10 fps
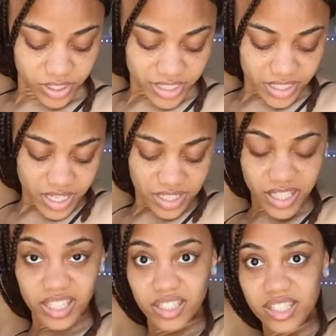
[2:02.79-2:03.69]
looking at it,
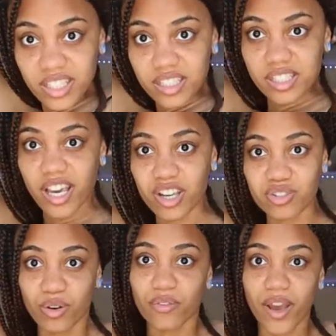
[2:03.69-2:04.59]
like looking at this
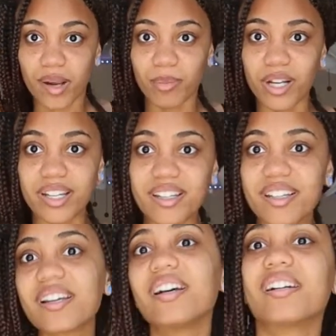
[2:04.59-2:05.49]
extra fabric
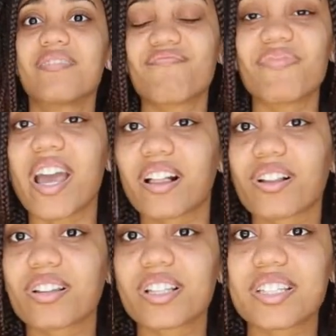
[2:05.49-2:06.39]
that
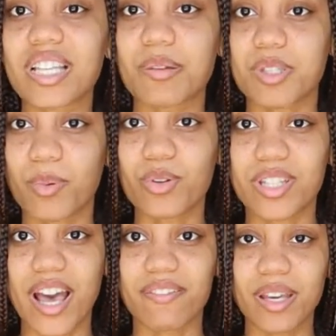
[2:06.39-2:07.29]
clearly says I'm supposed to
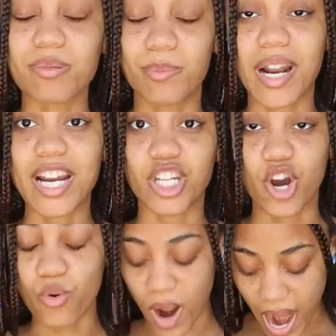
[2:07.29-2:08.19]
have hips, but I
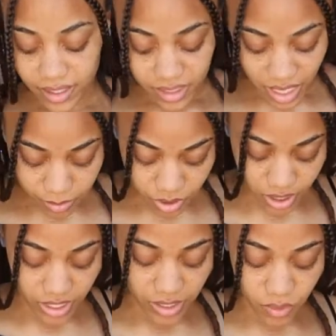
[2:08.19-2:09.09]
don't. I think I'm just
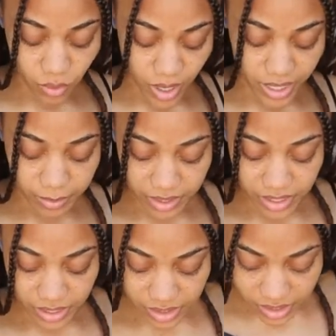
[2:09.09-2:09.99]
gonna give it away,
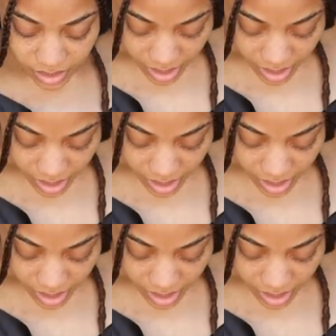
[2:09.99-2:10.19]
because